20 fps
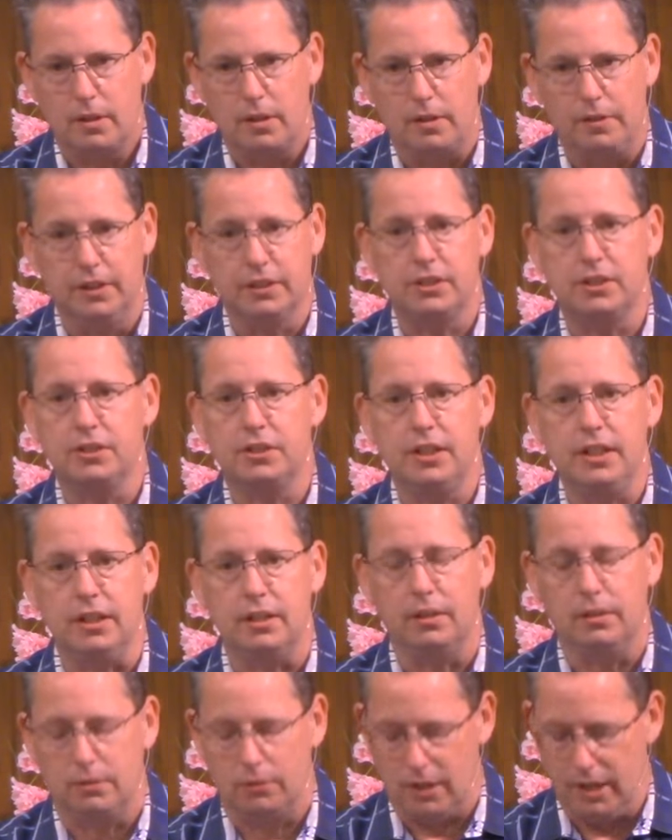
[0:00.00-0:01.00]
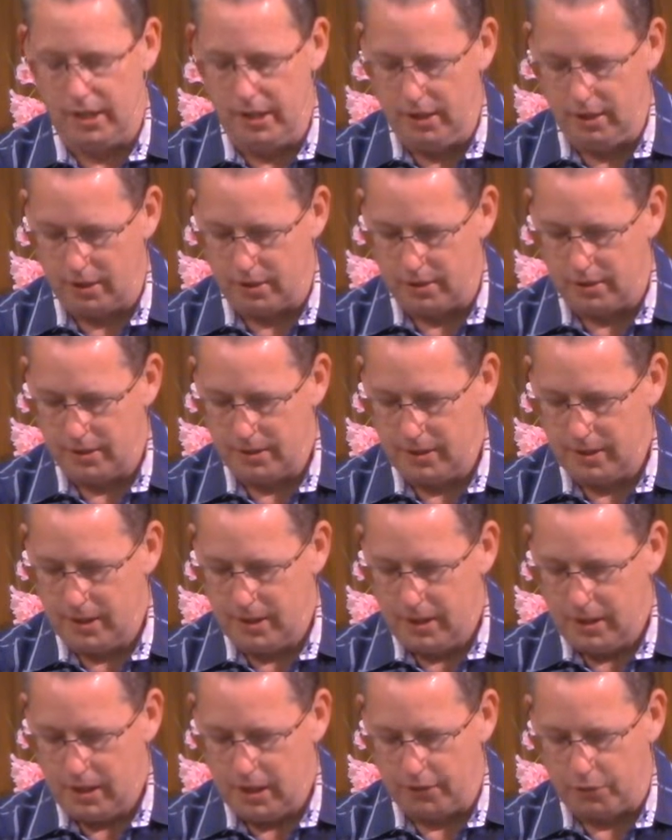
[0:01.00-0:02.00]
this is it right here.
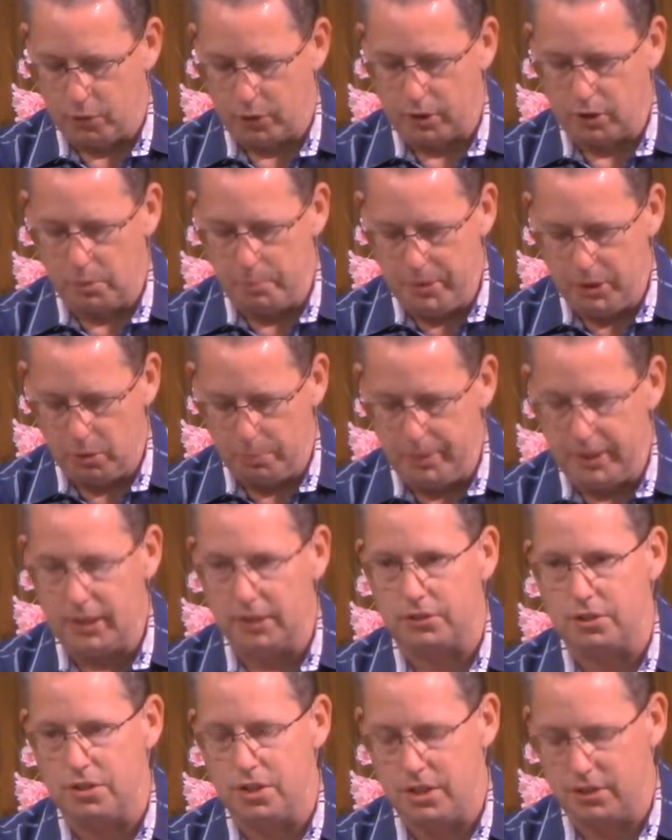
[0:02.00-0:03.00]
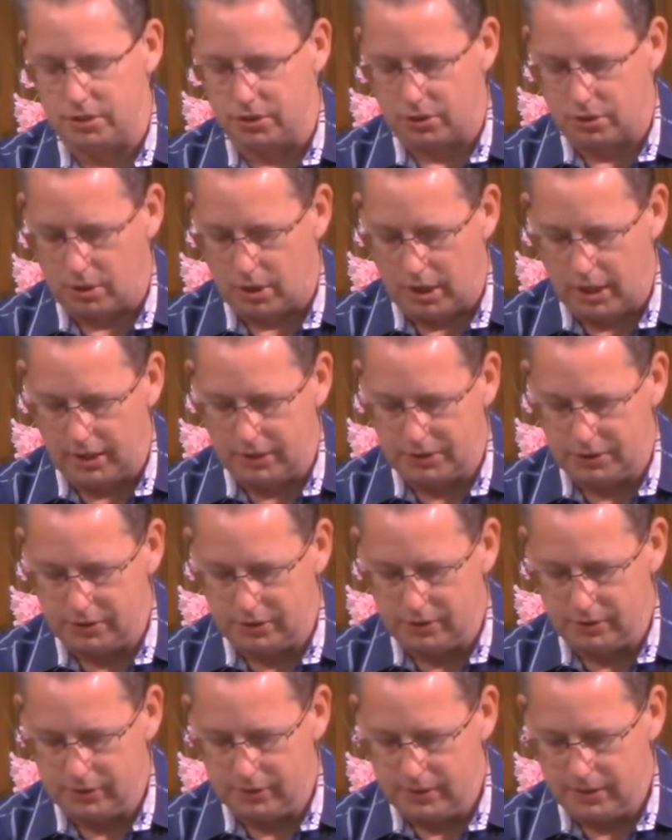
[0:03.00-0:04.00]
If we're going to be obedient to Jesus Christ,
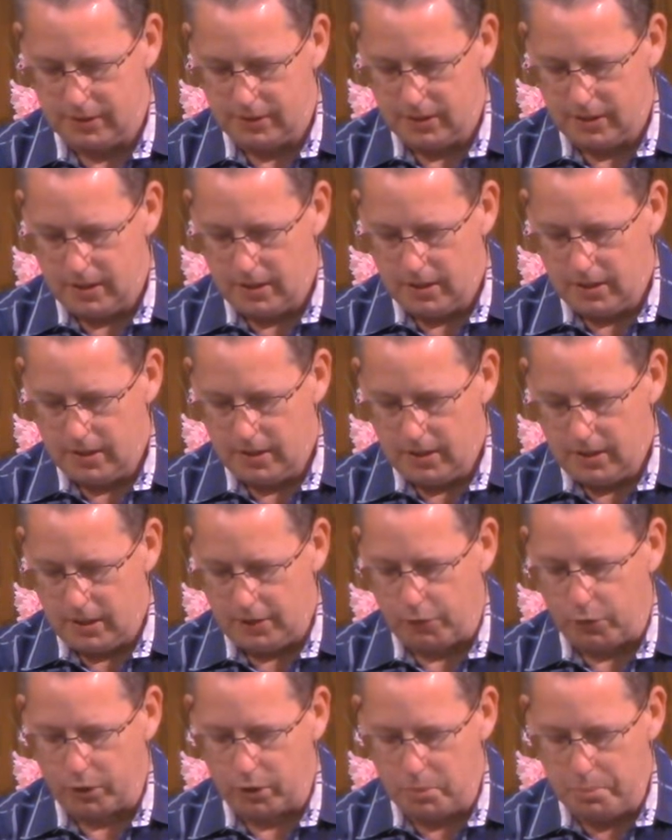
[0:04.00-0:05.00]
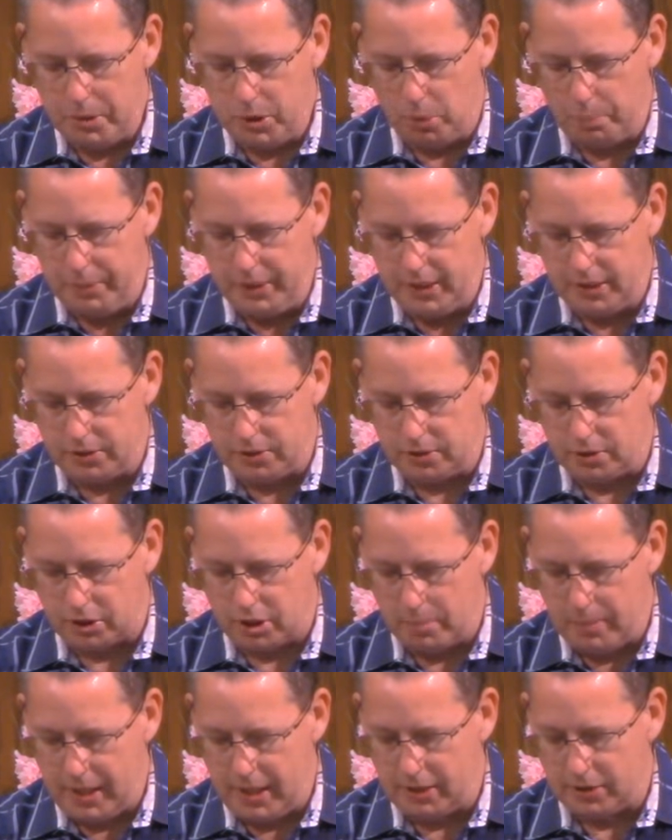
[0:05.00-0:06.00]
if we're going to be obedient to the
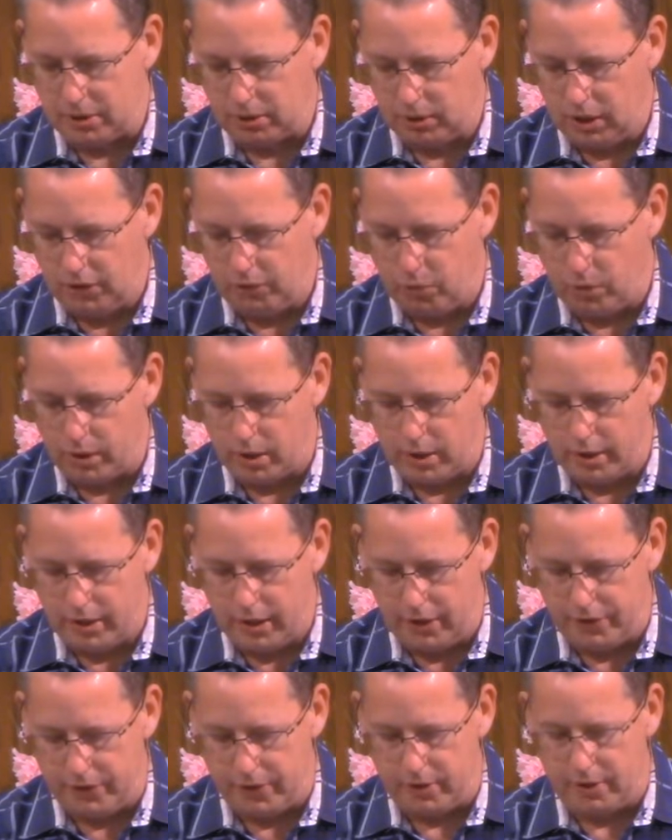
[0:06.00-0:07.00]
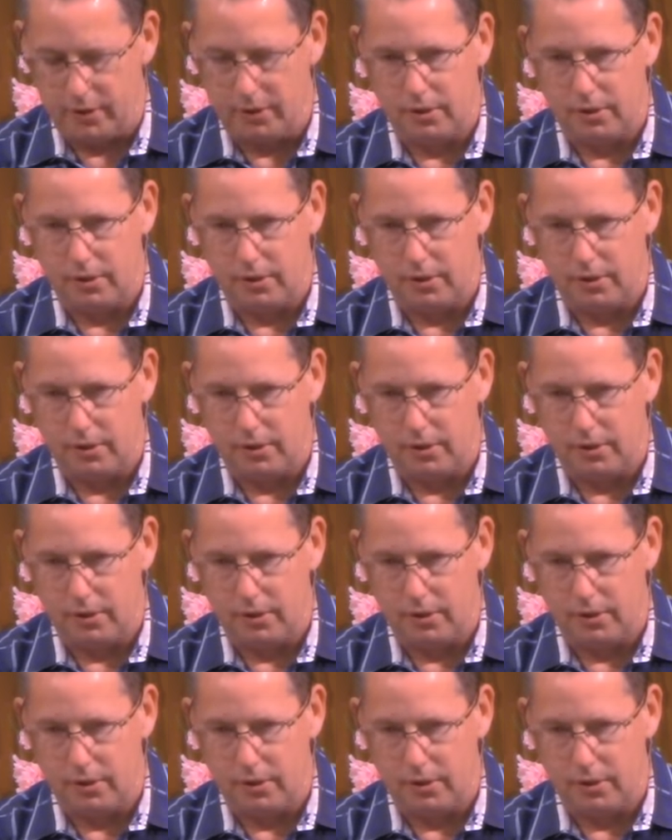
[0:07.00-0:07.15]
command to love one another,